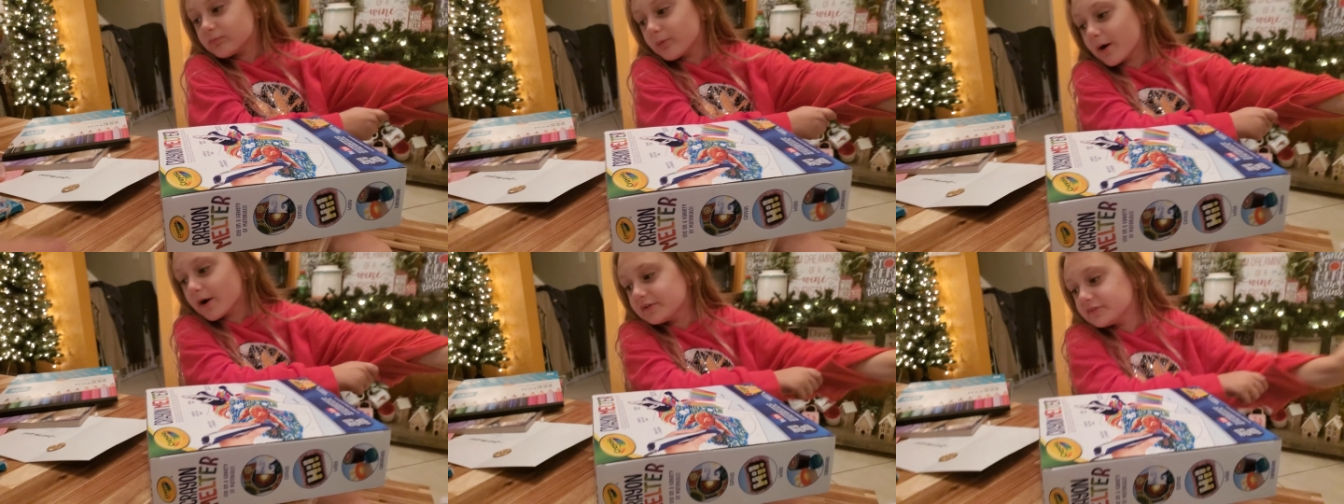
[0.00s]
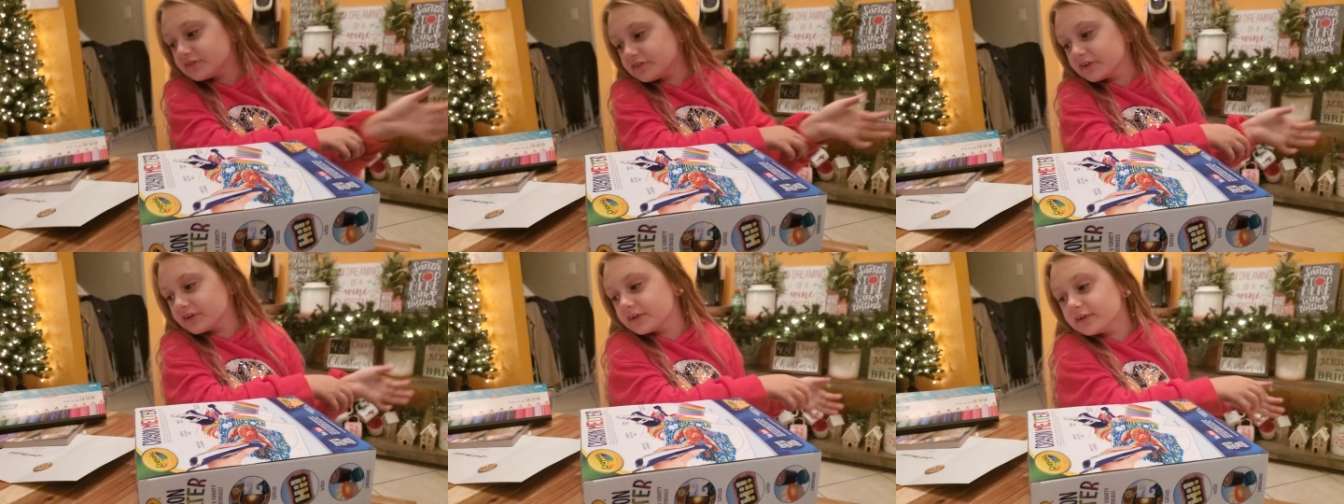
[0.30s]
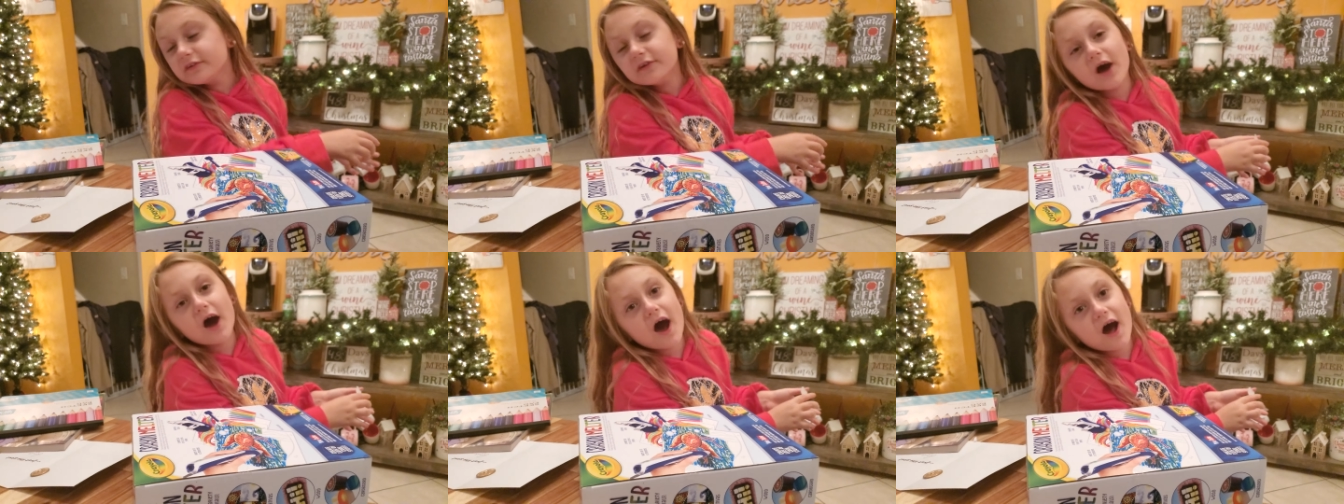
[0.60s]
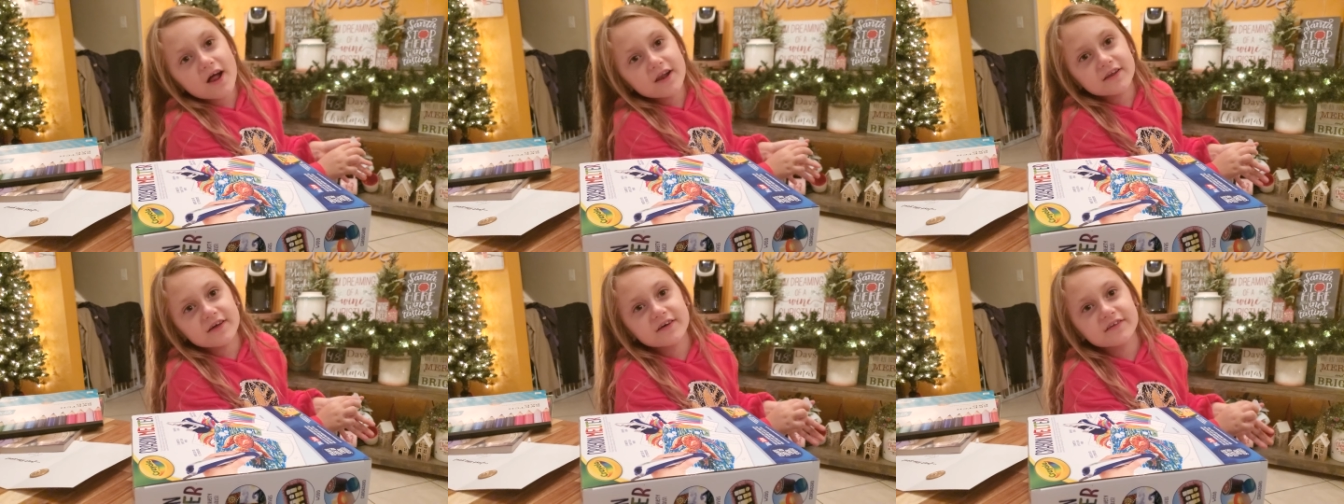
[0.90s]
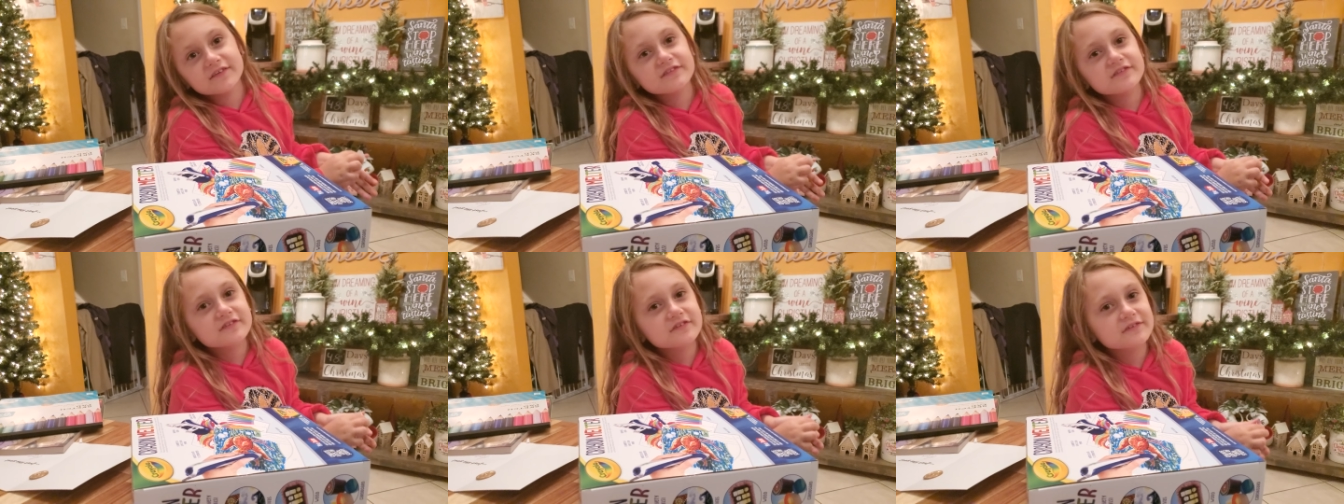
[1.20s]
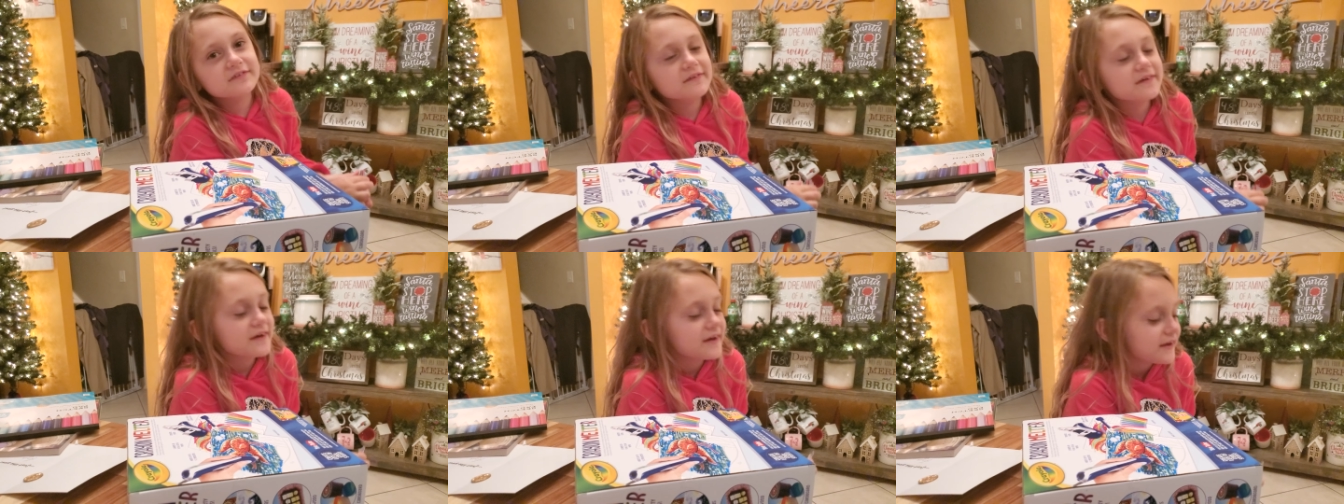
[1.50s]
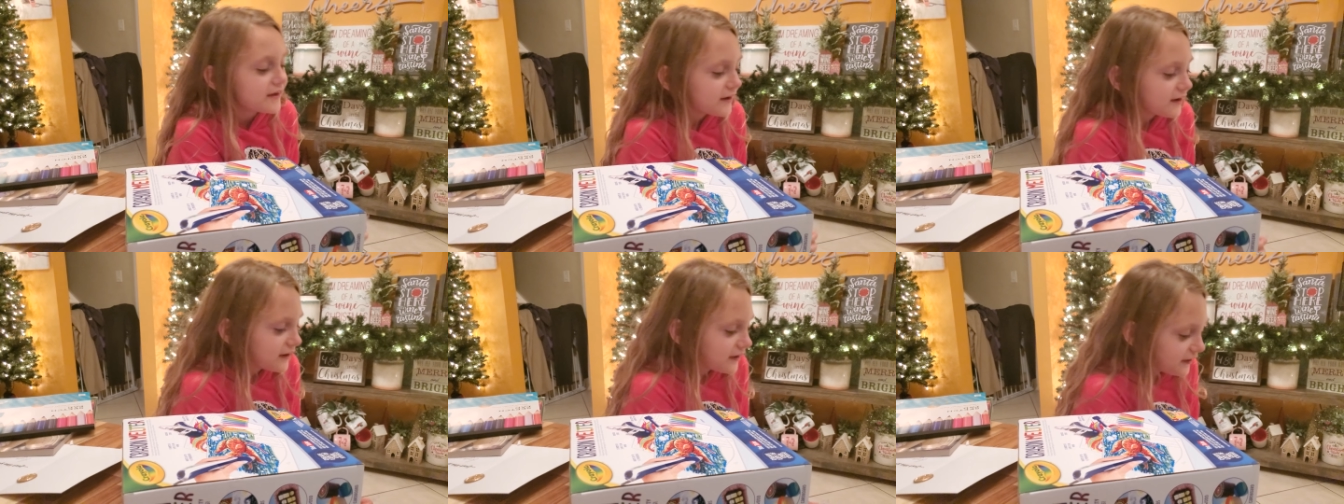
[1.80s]
you. why she got us
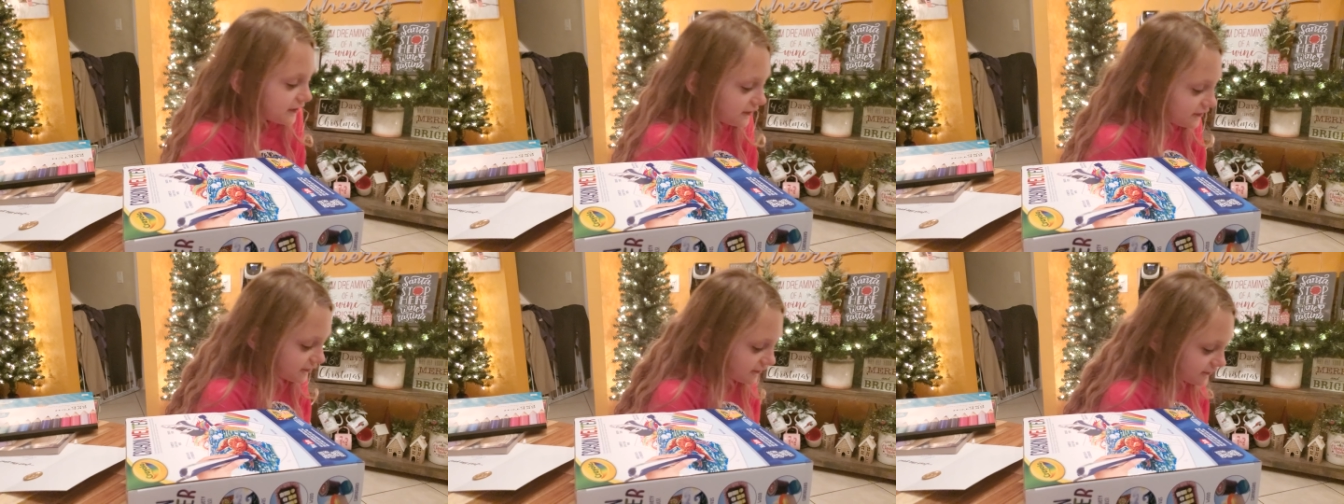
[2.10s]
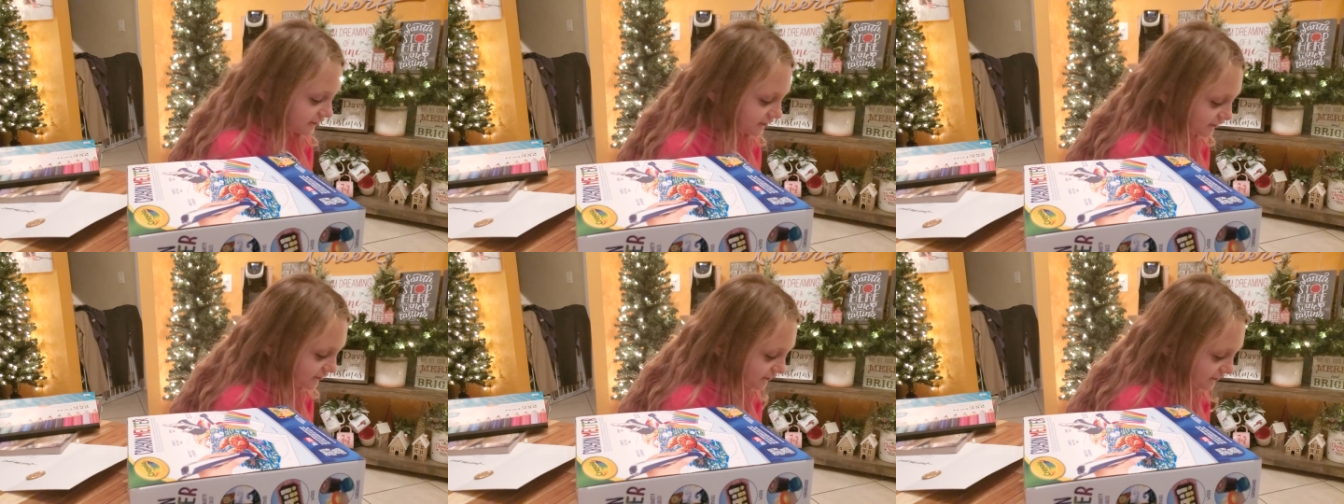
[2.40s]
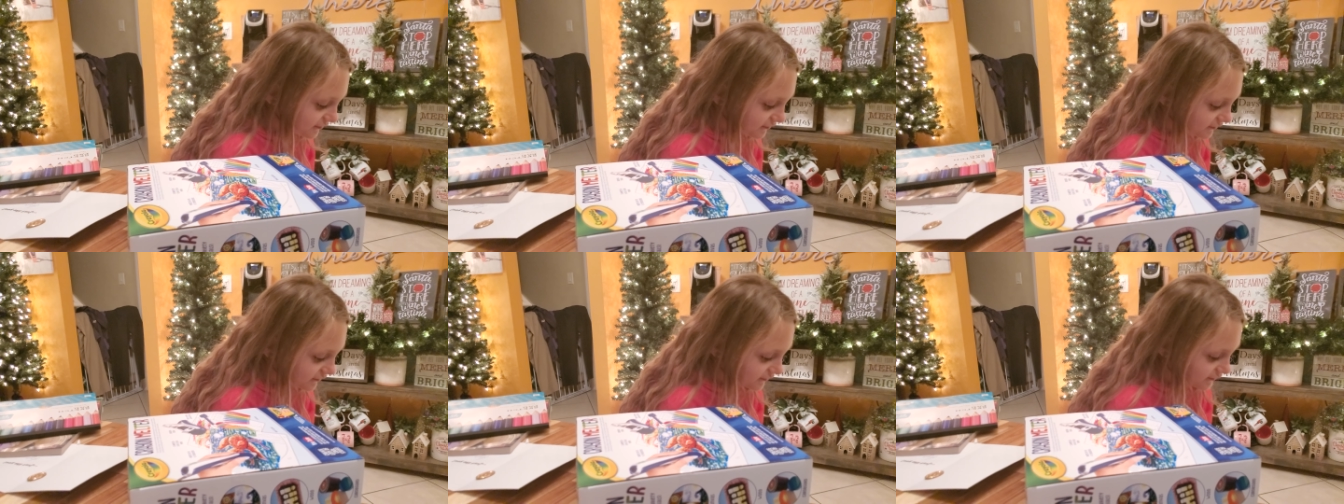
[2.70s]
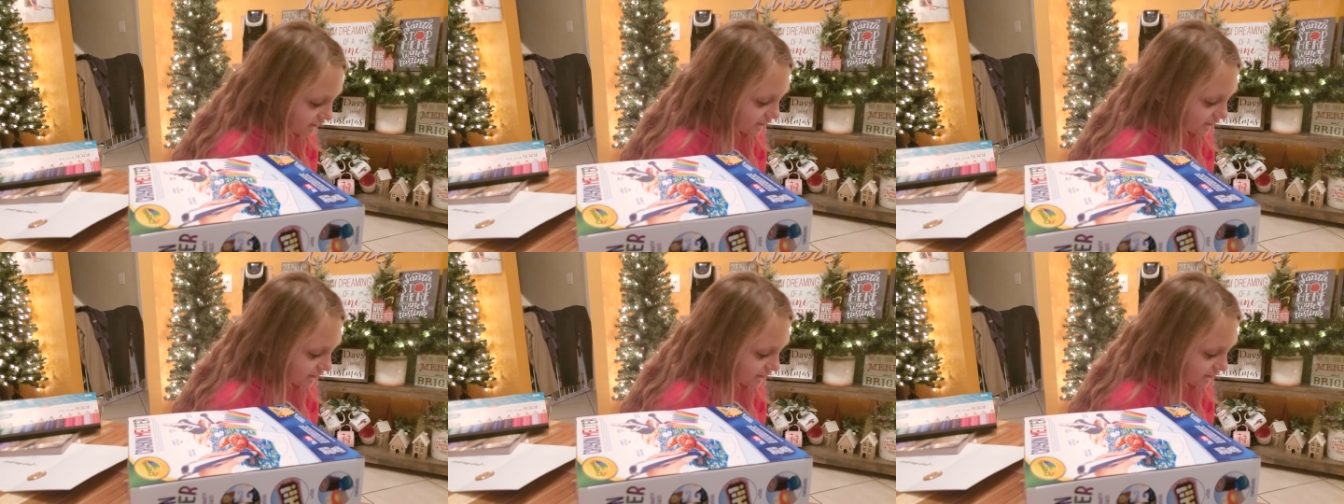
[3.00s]
crayons. Yeah.